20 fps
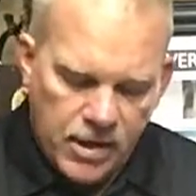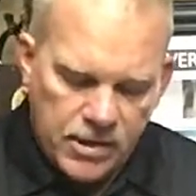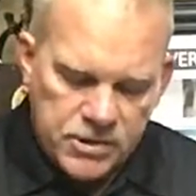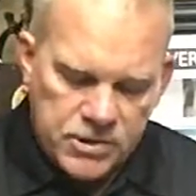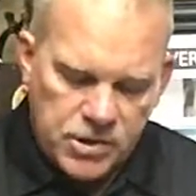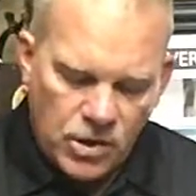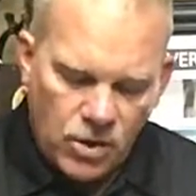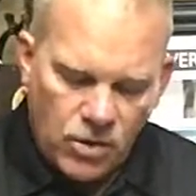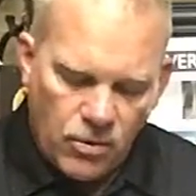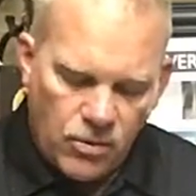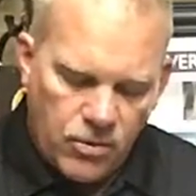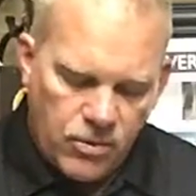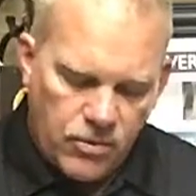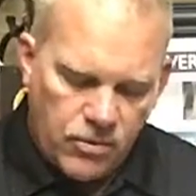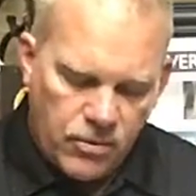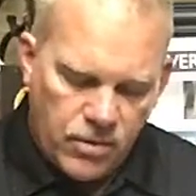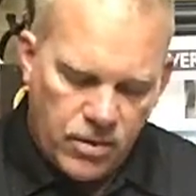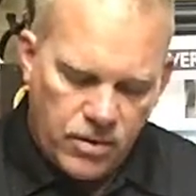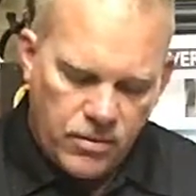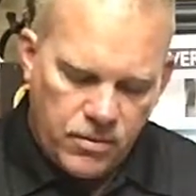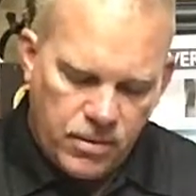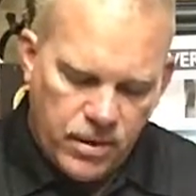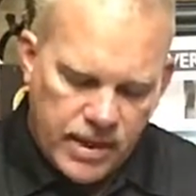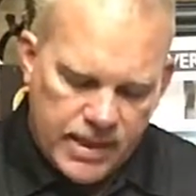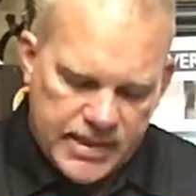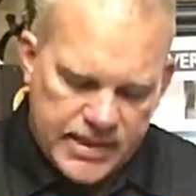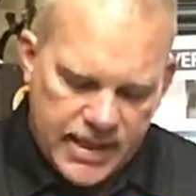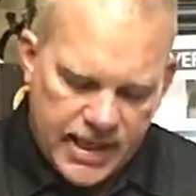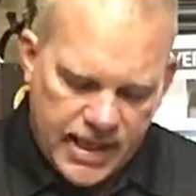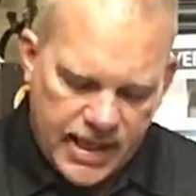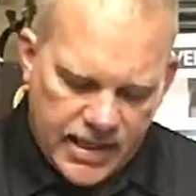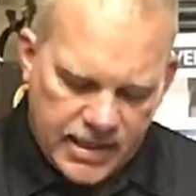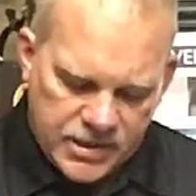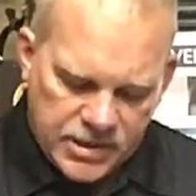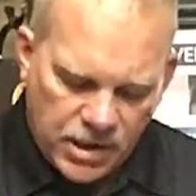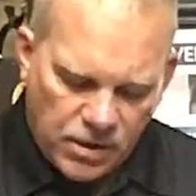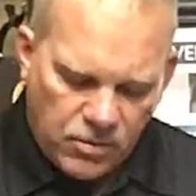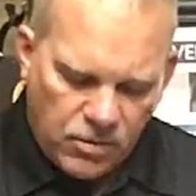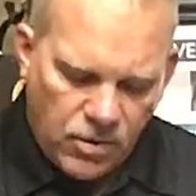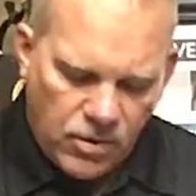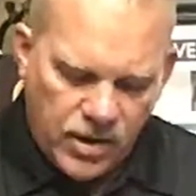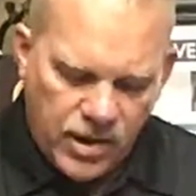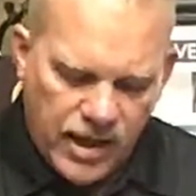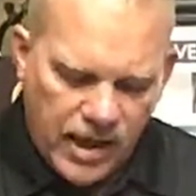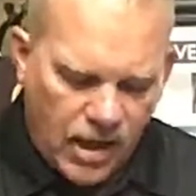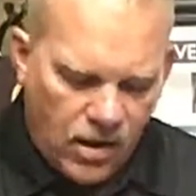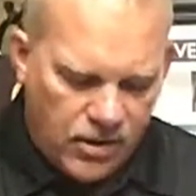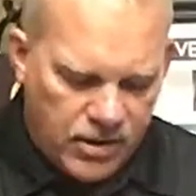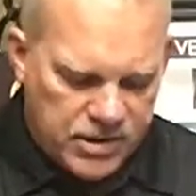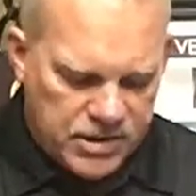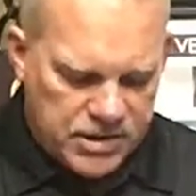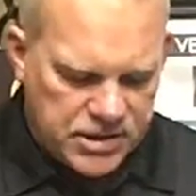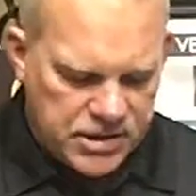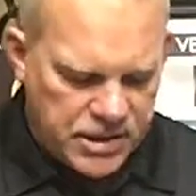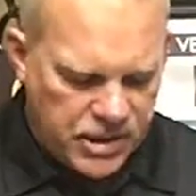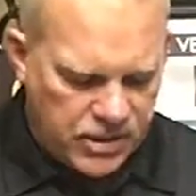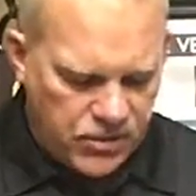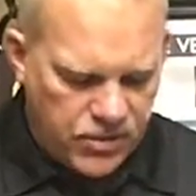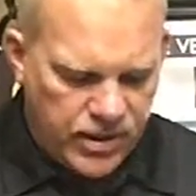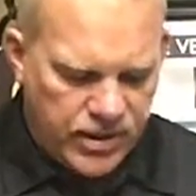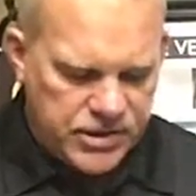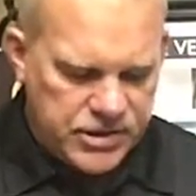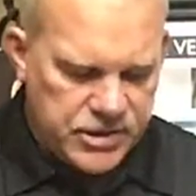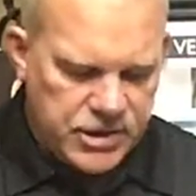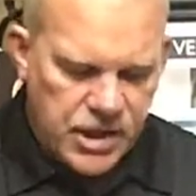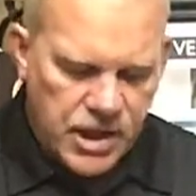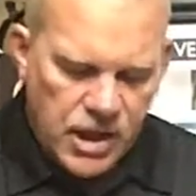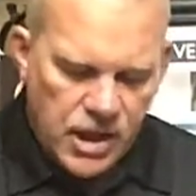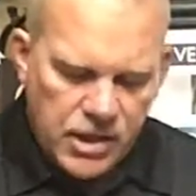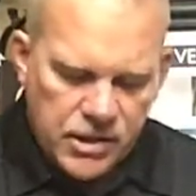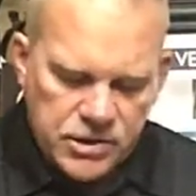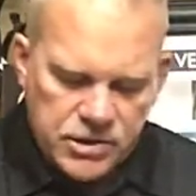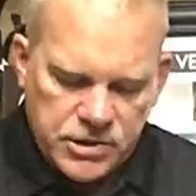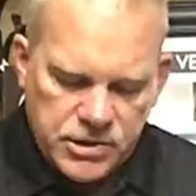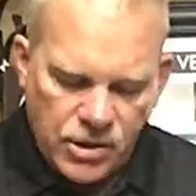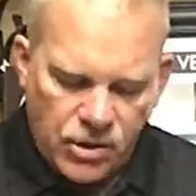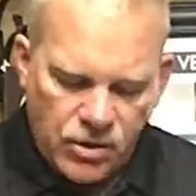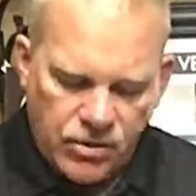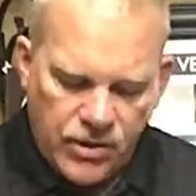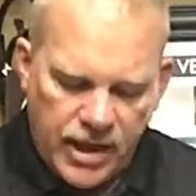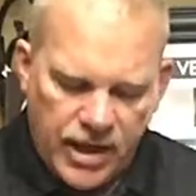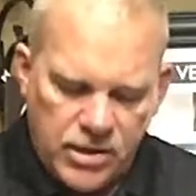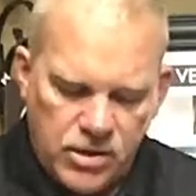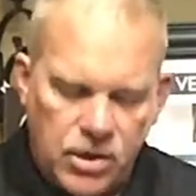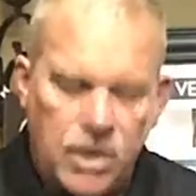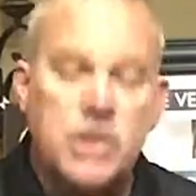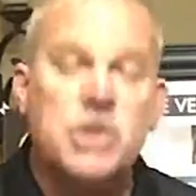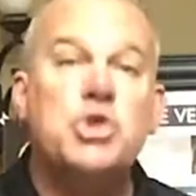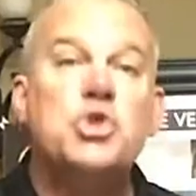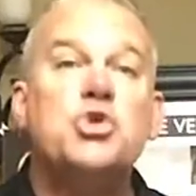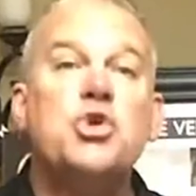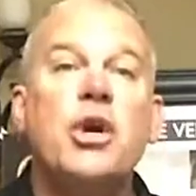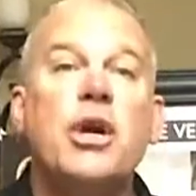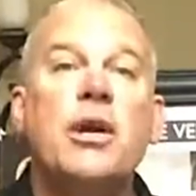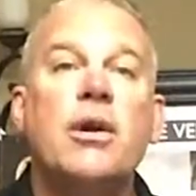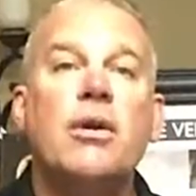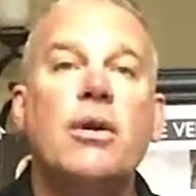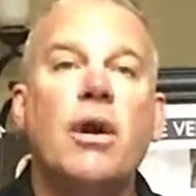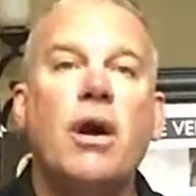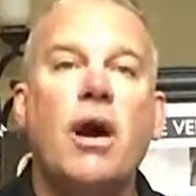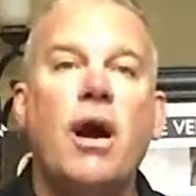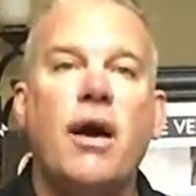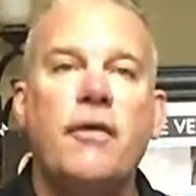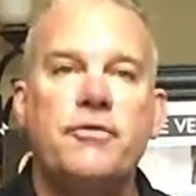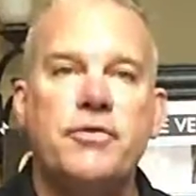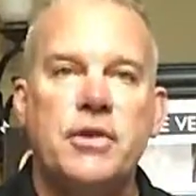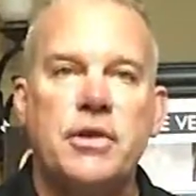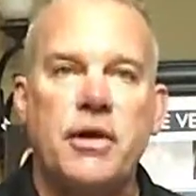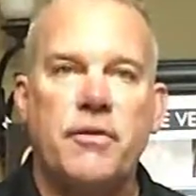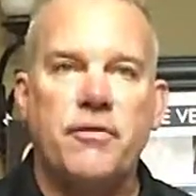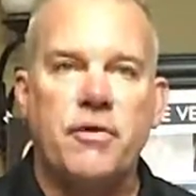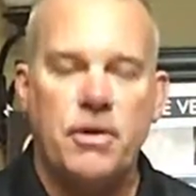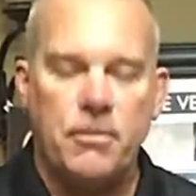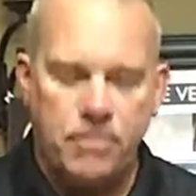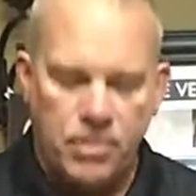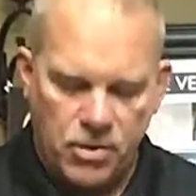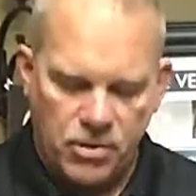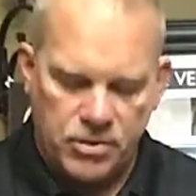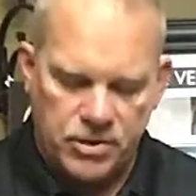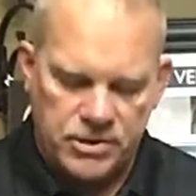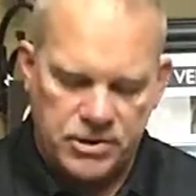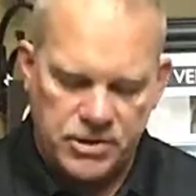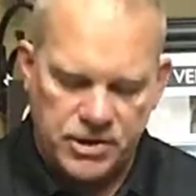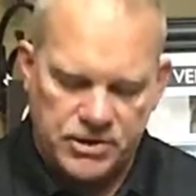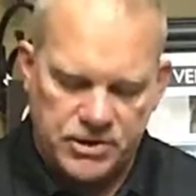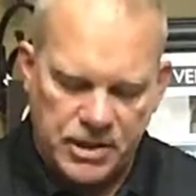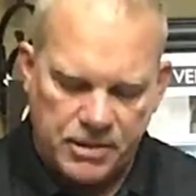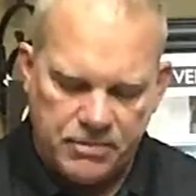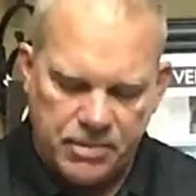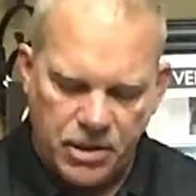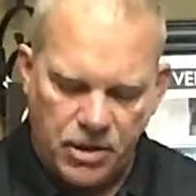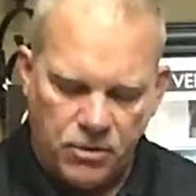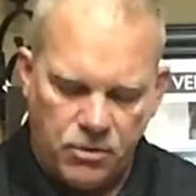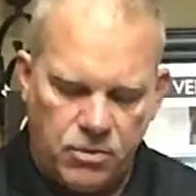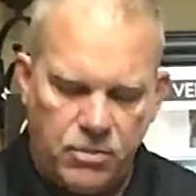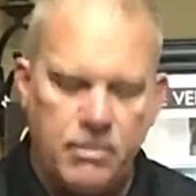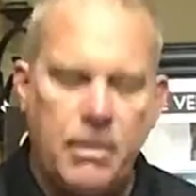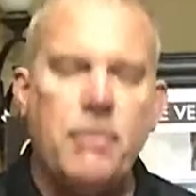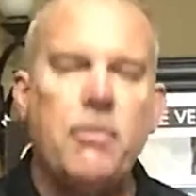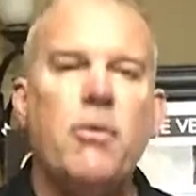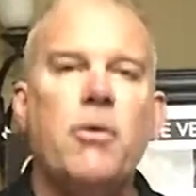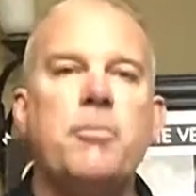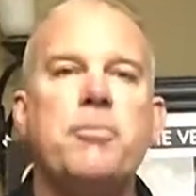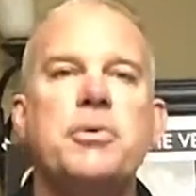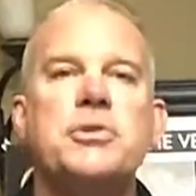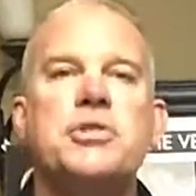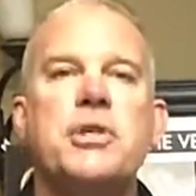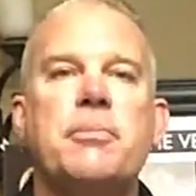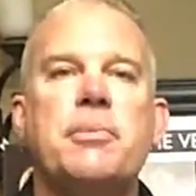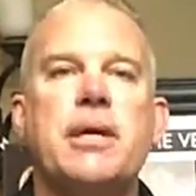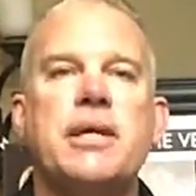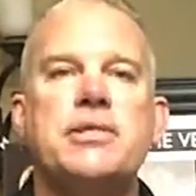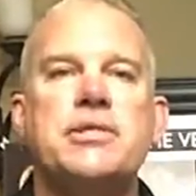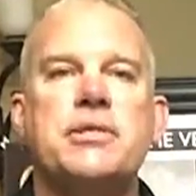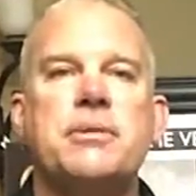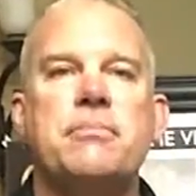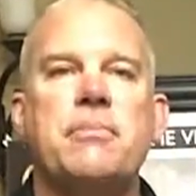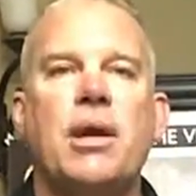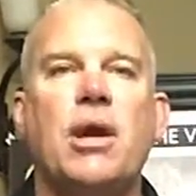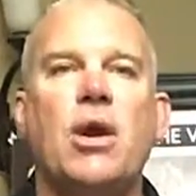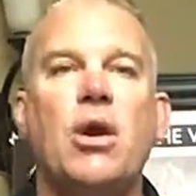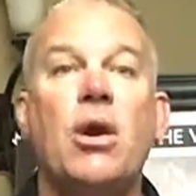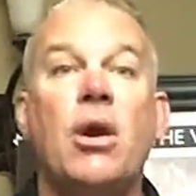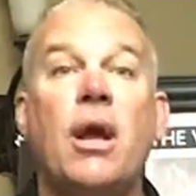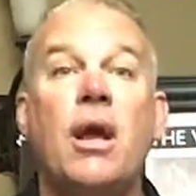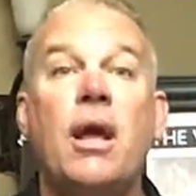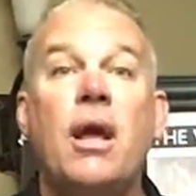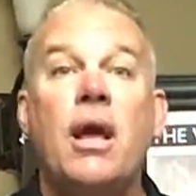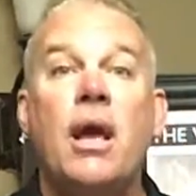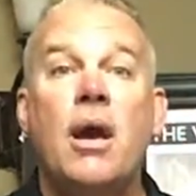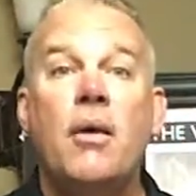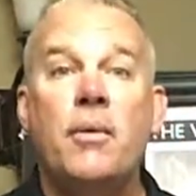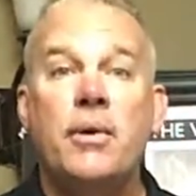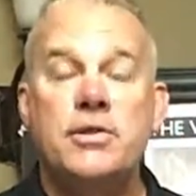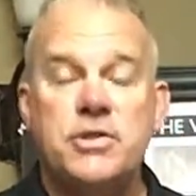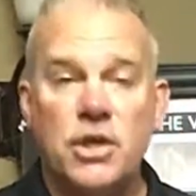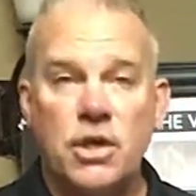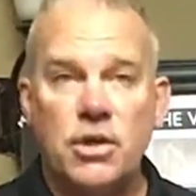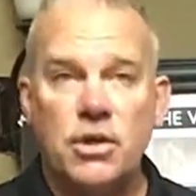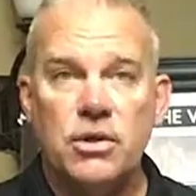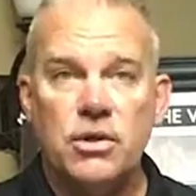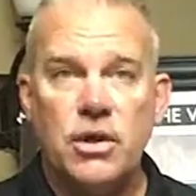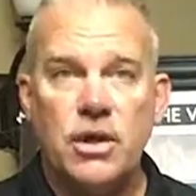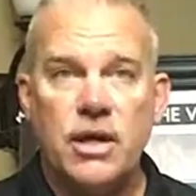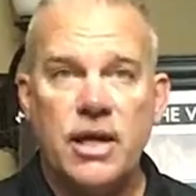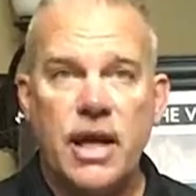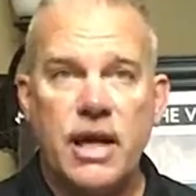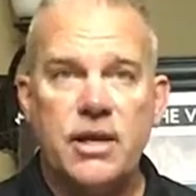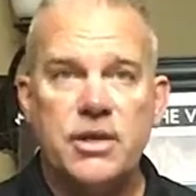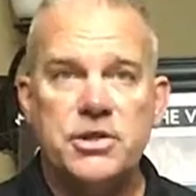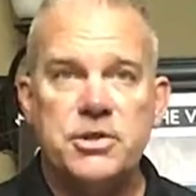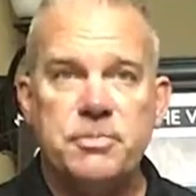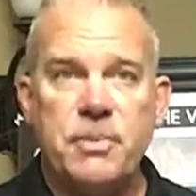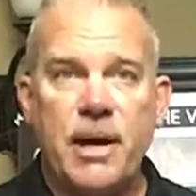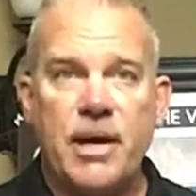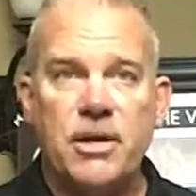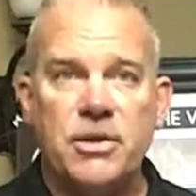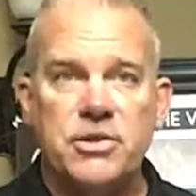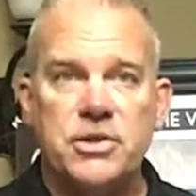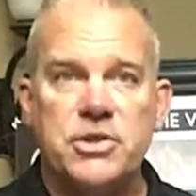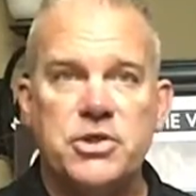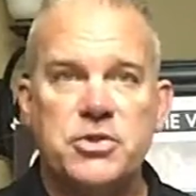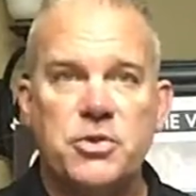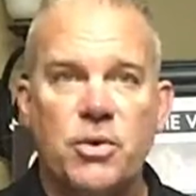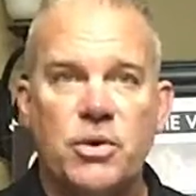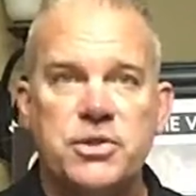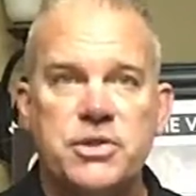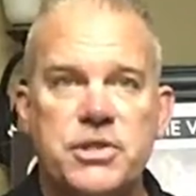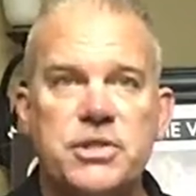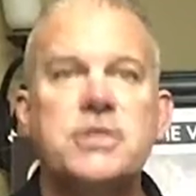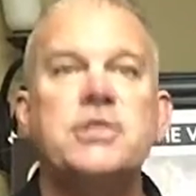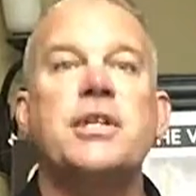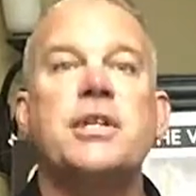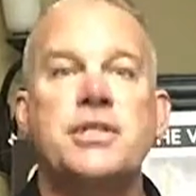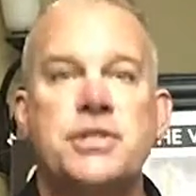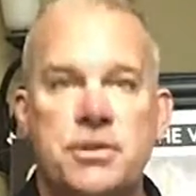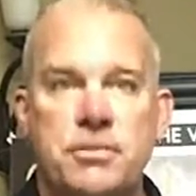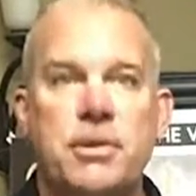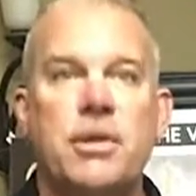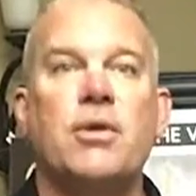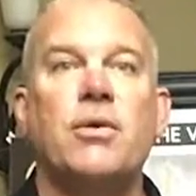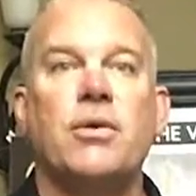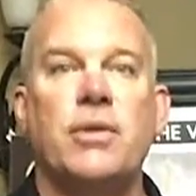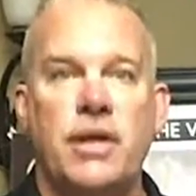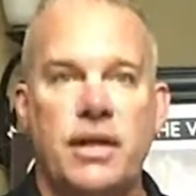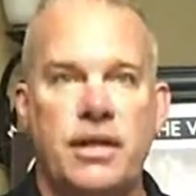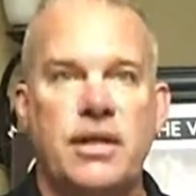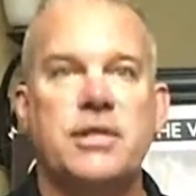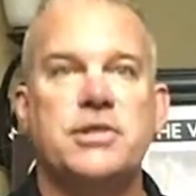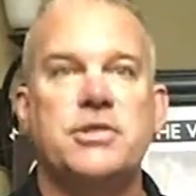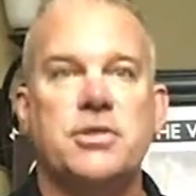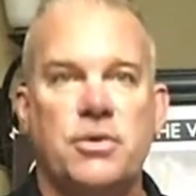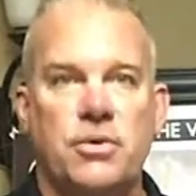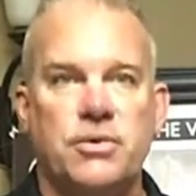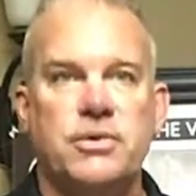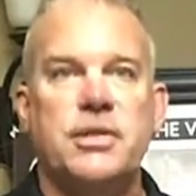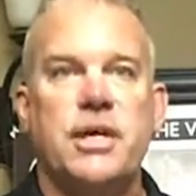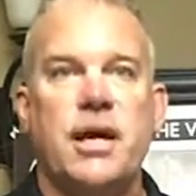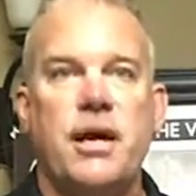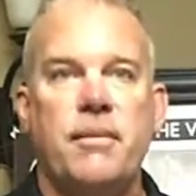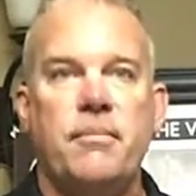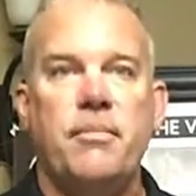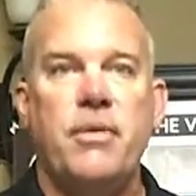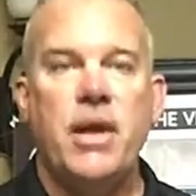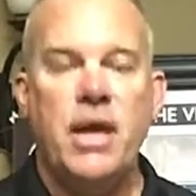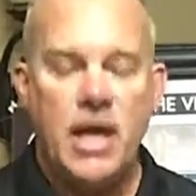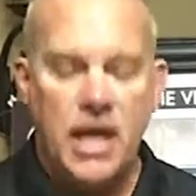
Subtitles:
So what I did is I wrote it out in sequence so that you can trigger off the different components. So I'll say, Bill, remember when we put you up against the mirror and we took a look at your spinal distortions, and they should be going like this the whole time.